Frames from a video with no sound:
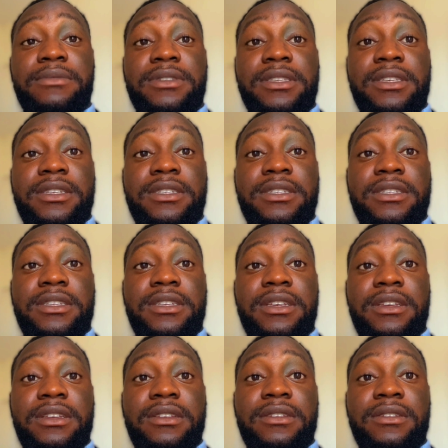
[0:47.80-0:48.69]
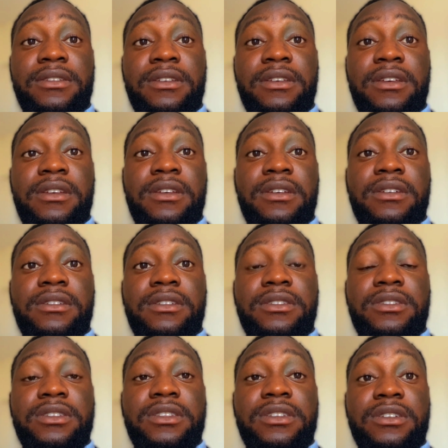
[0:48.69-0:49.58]
60,
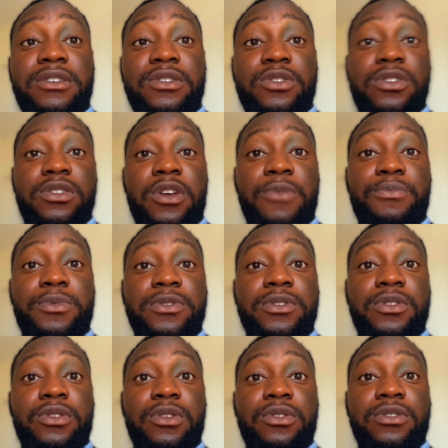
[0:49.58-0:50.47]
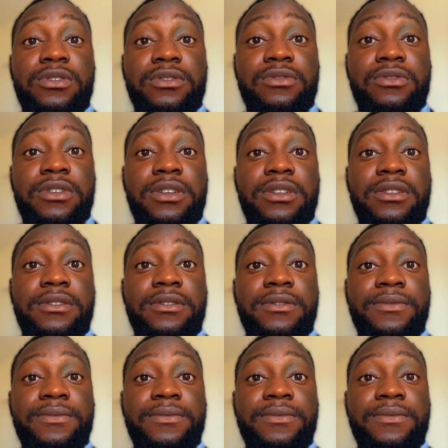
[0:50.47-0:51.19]
this is the result. I'll post it on your screen.